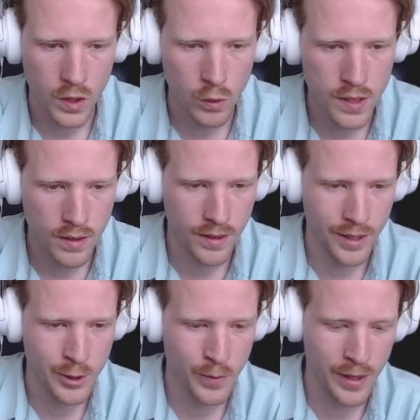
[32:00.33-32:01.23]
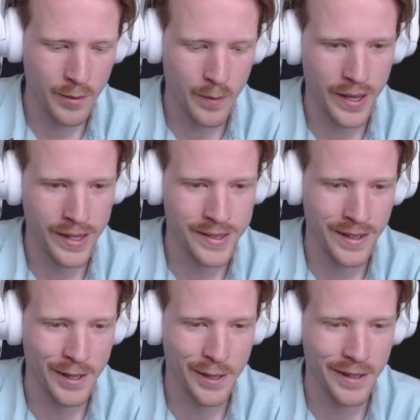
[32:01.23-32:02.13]
Oops, I should probably pass
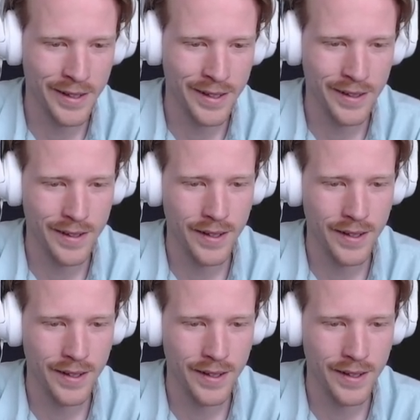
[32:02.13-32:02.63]
the error in, huh?